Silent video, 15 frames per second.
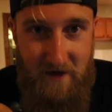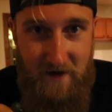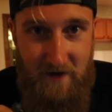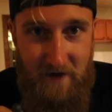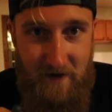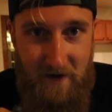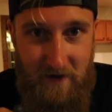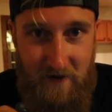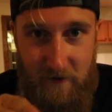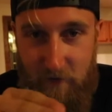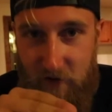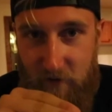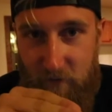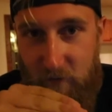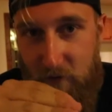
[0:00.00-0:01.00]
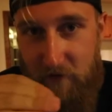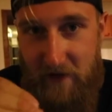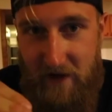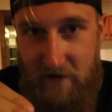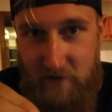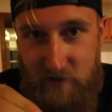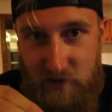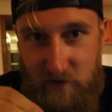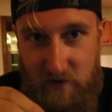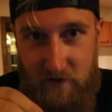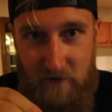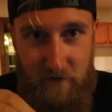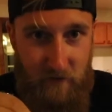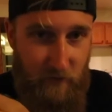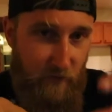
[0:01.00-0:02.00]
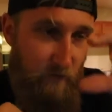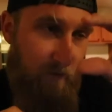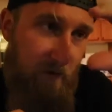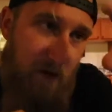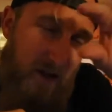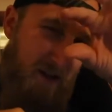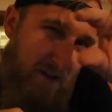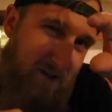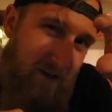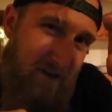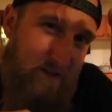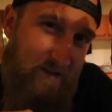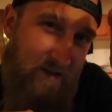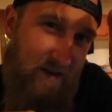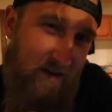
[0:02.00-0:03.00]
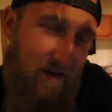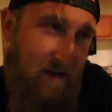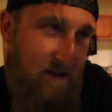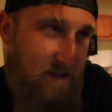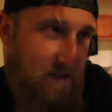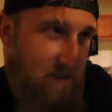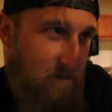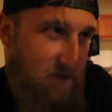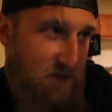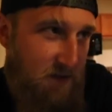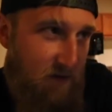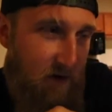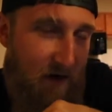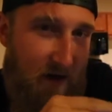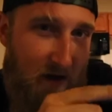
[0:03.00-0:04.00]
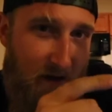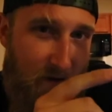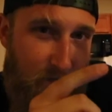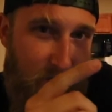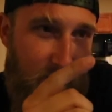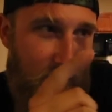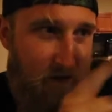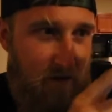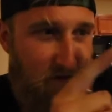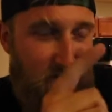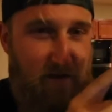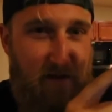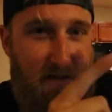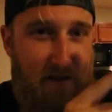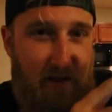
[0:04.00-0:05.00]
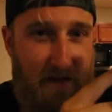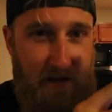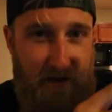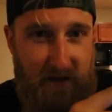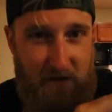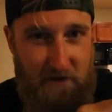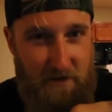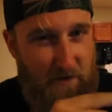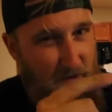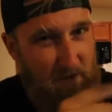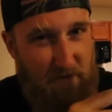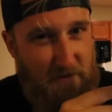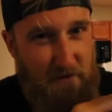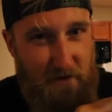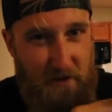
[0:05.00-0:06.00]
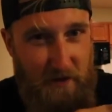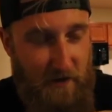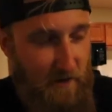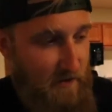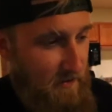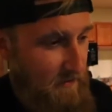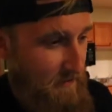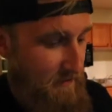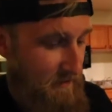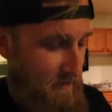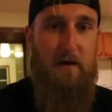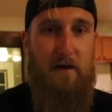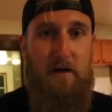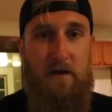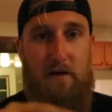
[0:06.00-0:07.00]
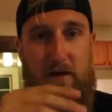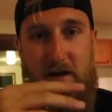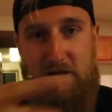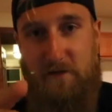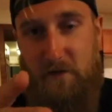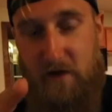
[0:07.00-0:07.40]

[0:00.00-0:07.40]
I'm gonna roll the outro, and it's gonna say subscribe. Just click it. Just click it. Thanks for